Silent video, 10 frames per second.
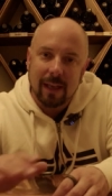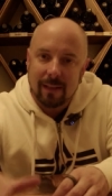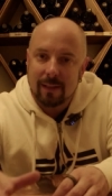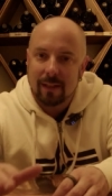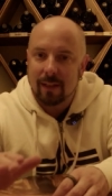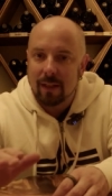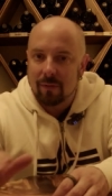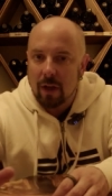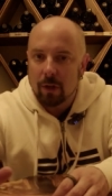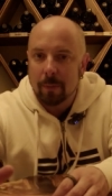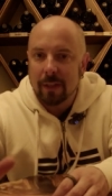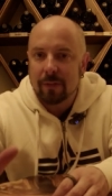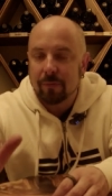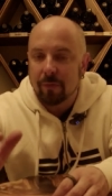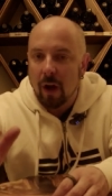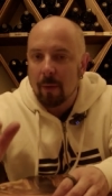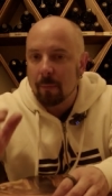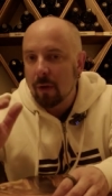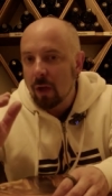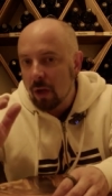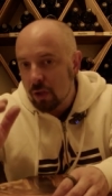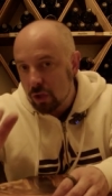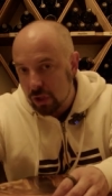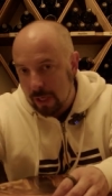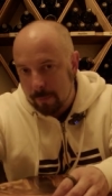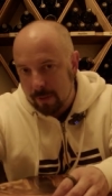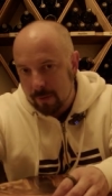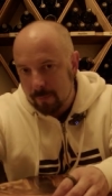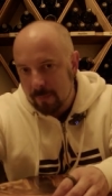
testing a router bit from Shaper.